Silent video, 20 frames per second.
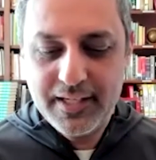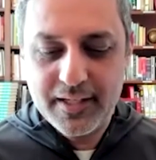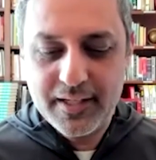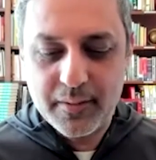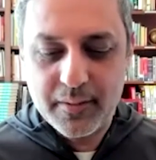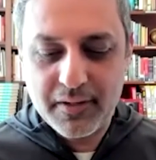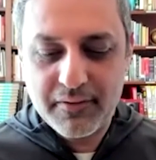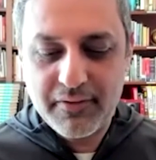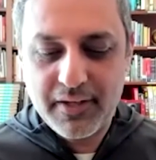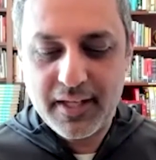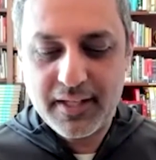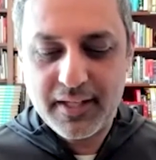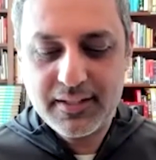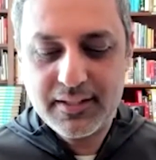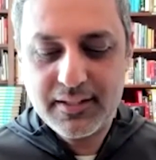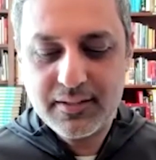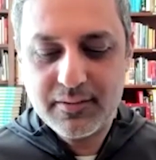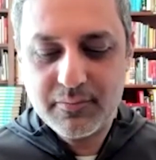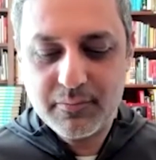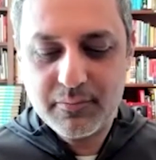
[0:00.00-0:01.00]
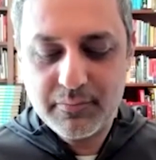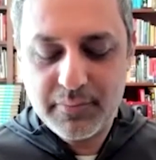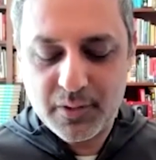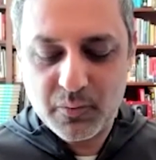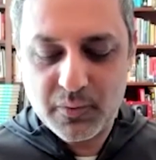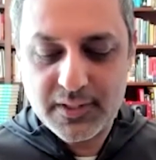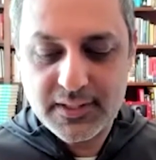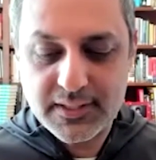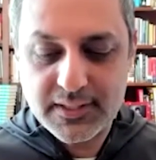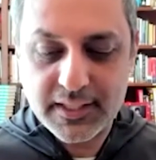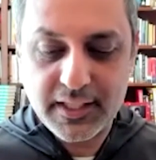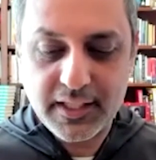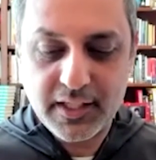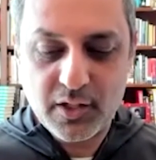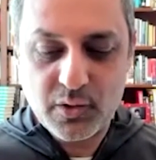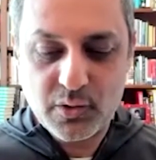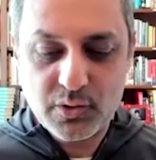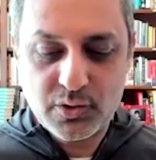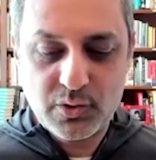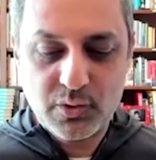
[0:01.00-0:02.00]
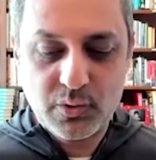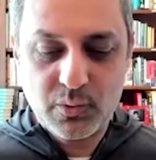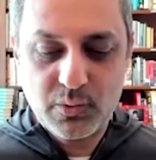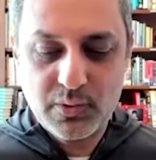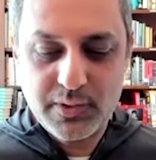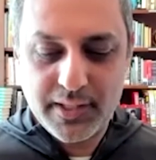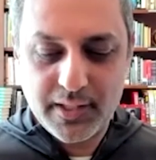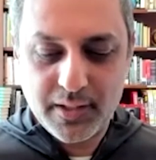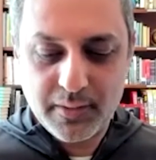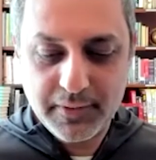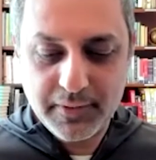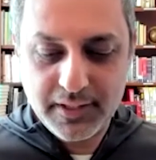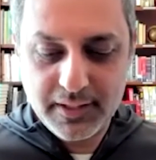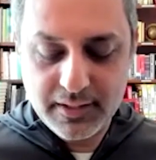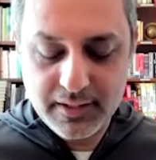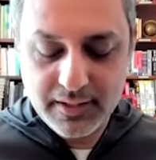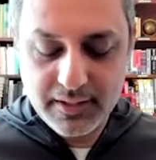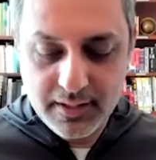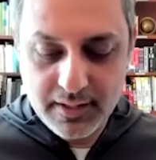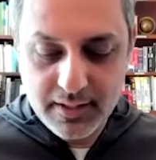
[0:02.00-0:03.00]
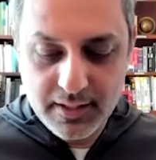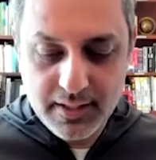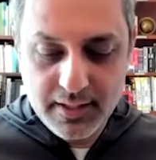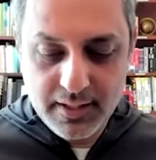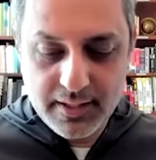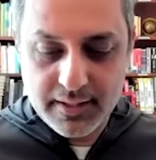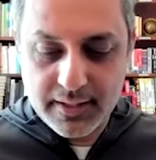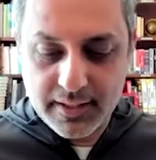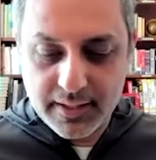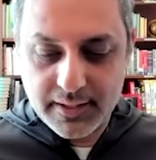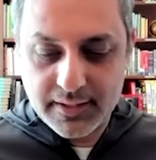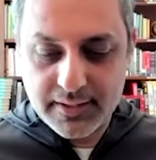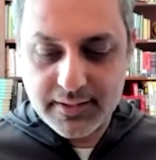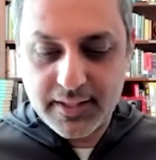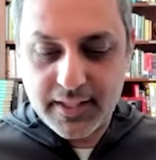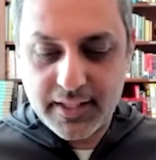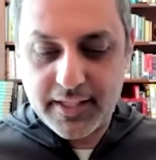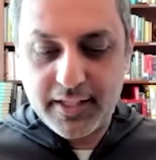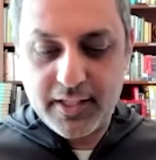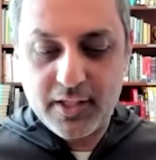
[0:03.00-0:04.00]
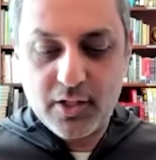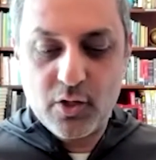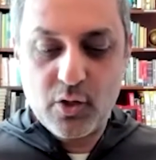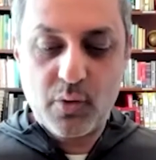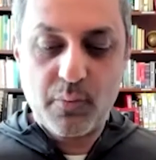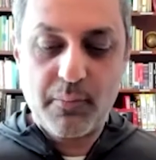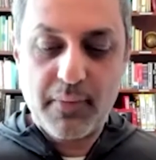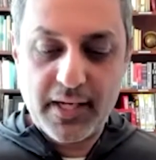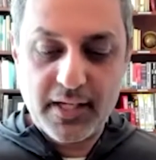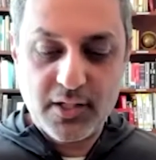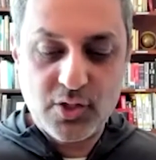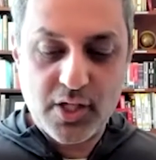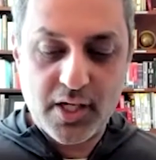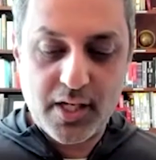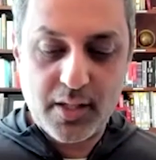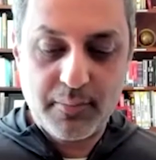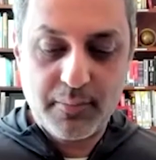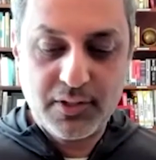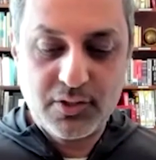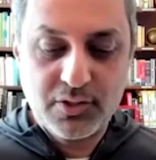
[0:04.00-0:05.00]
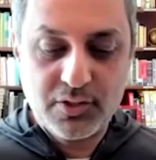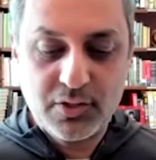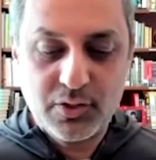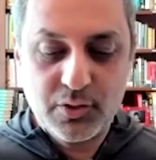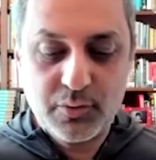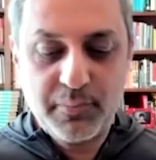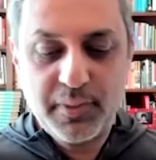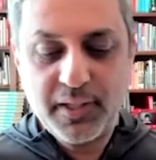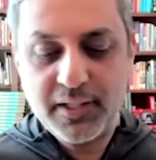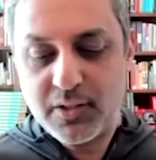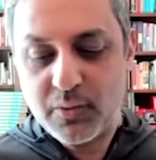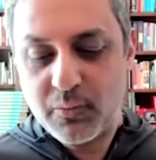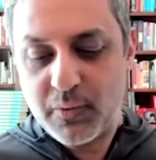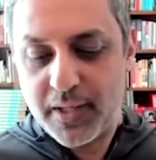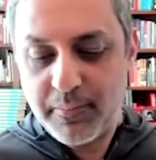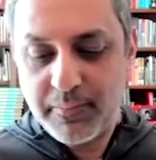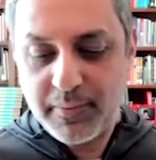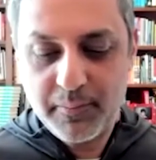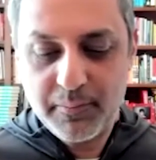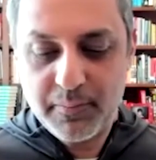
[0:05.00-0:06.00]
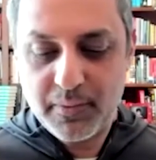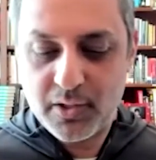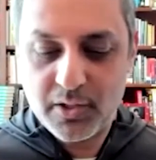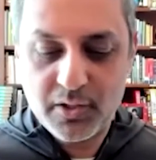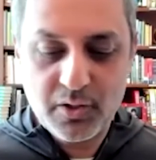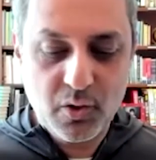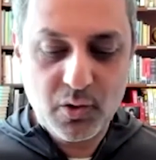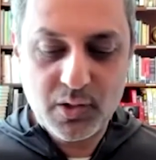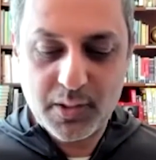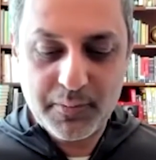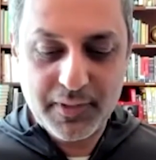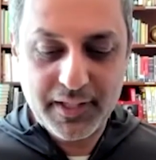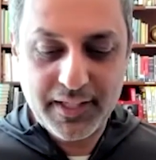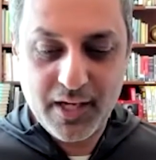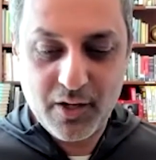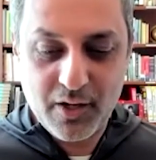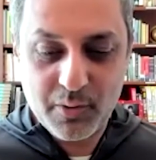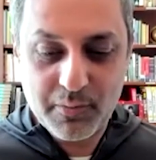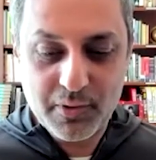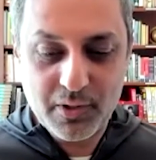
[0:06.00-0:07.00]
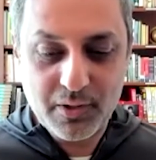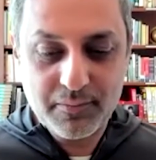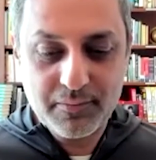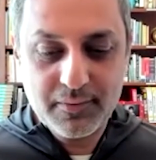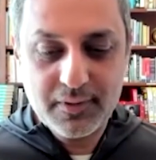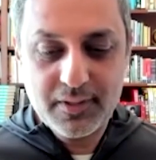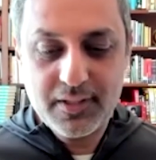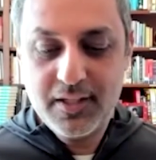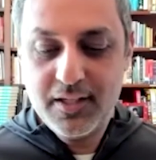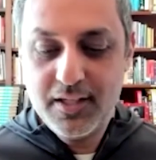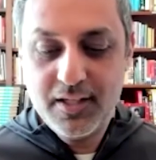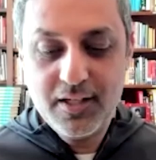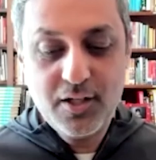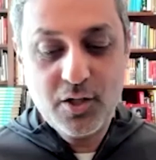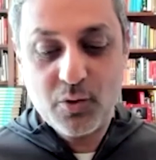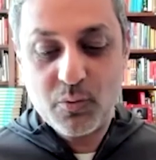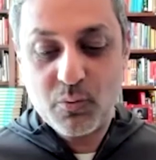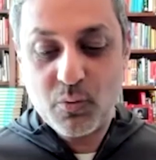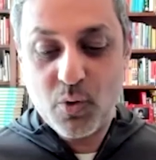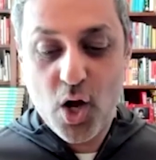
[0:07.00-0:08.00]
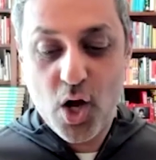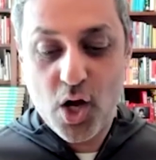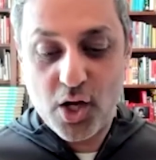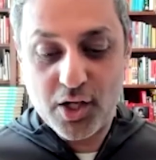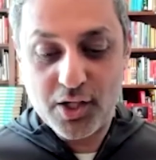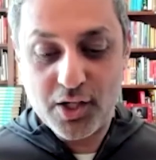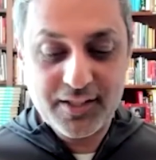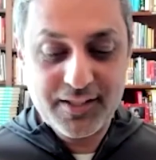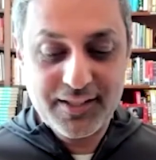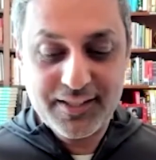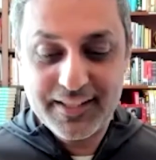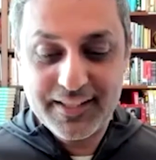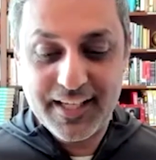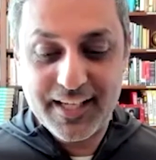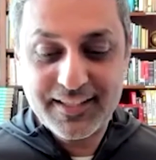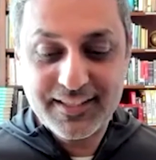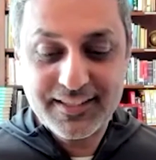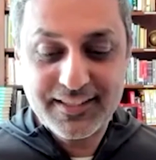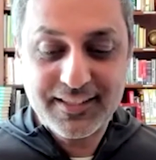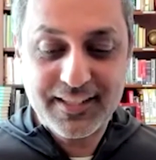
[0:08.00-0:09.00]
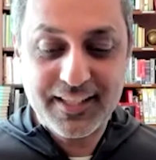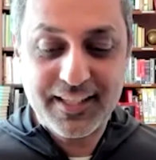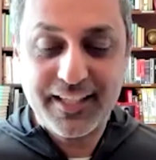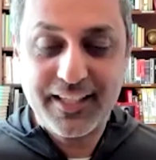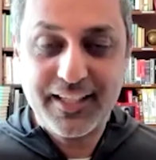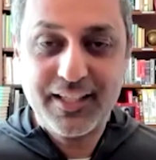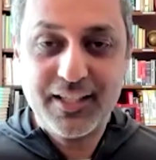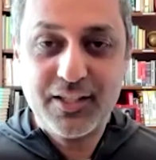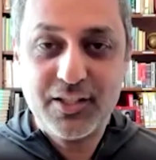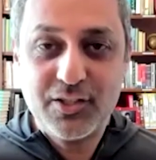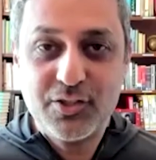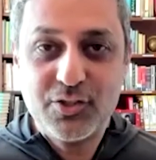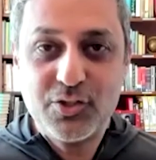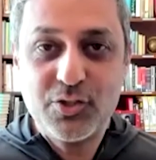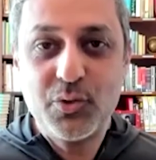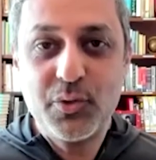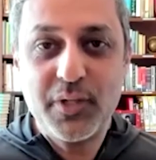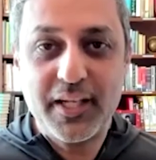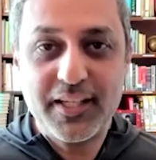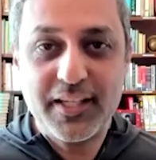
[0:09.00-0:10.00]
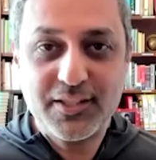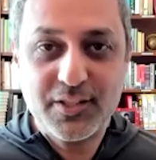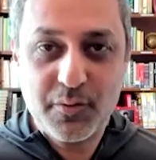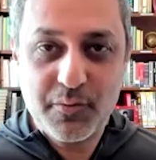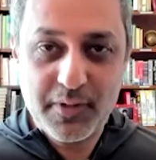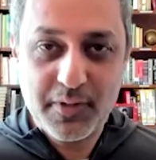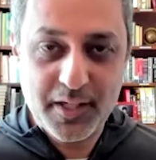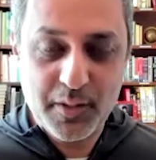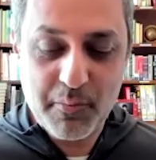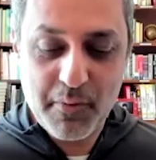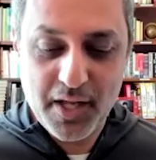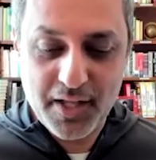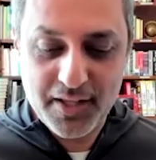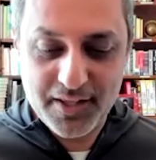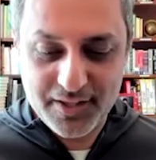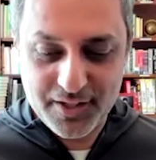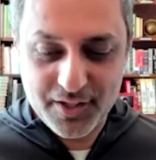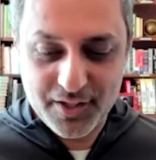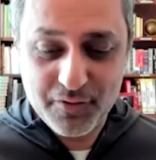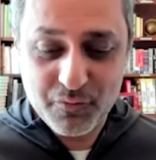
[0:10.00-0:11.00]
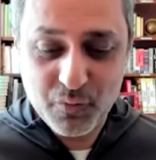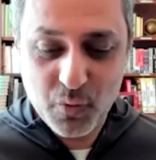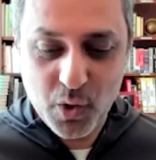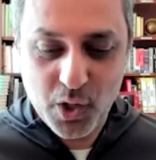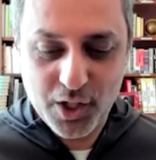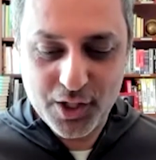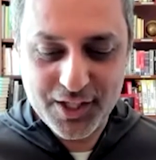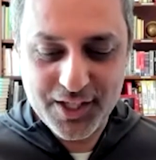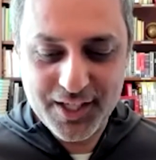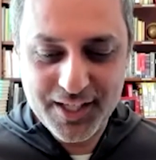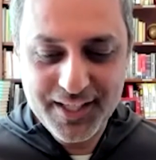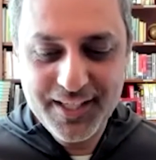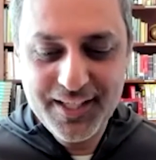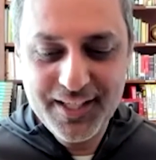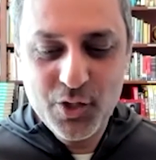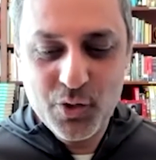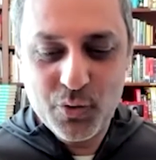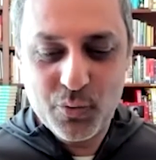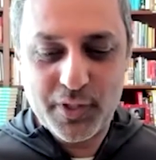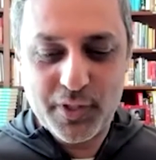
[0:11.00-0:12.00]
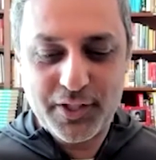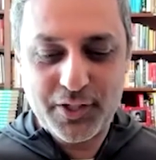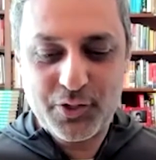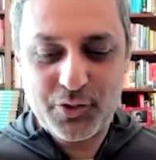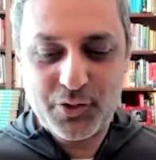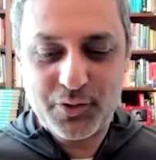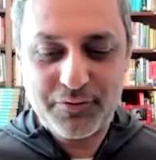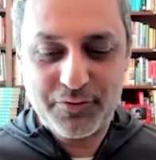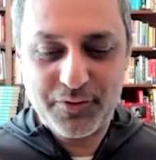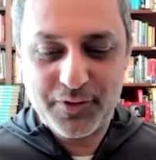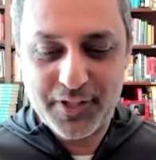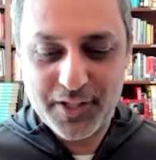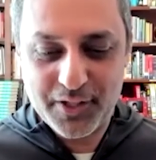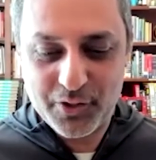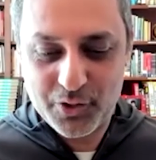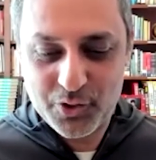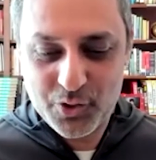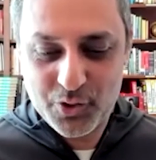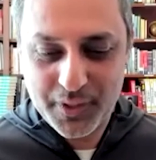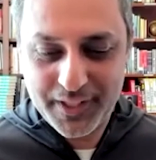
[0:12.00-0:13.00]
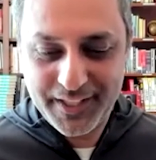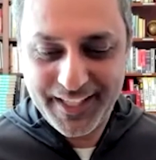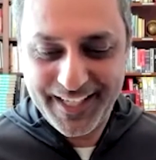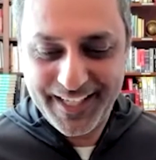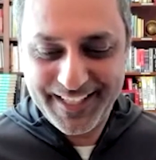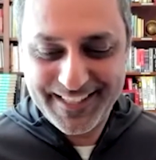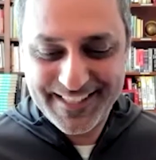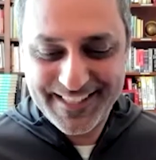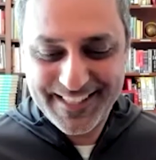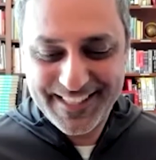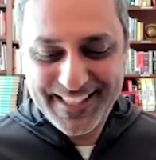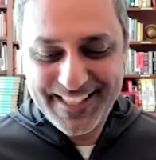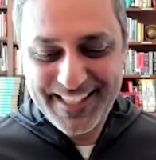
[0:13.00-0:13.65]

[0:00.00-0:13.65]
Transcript: I've been with CEOs who tell me things like, "Oh, my job is to pick the right people and hold them accountable." Wrong. That's like 2 days in a month of work. What are you doing for the other 28?